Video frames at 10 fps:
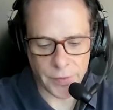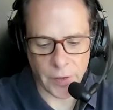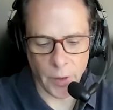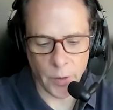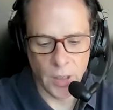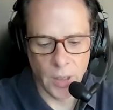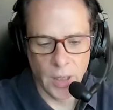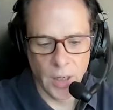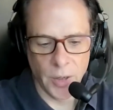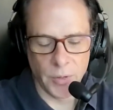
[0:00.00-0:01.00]
So
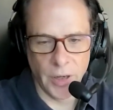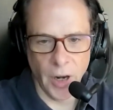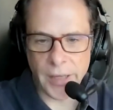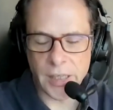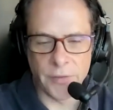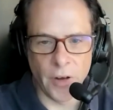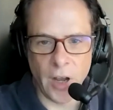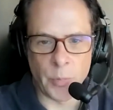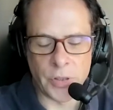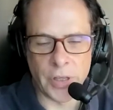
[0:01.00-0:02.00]

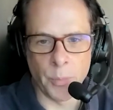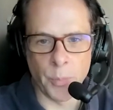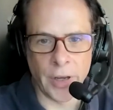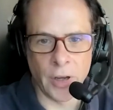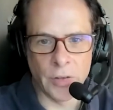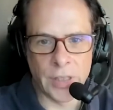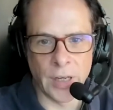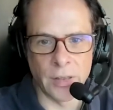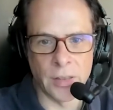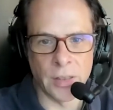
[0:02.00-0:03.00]
95% of my
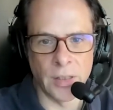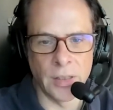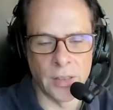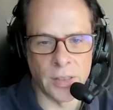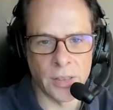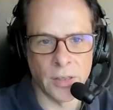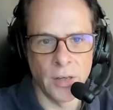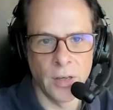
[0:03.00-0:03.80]
content is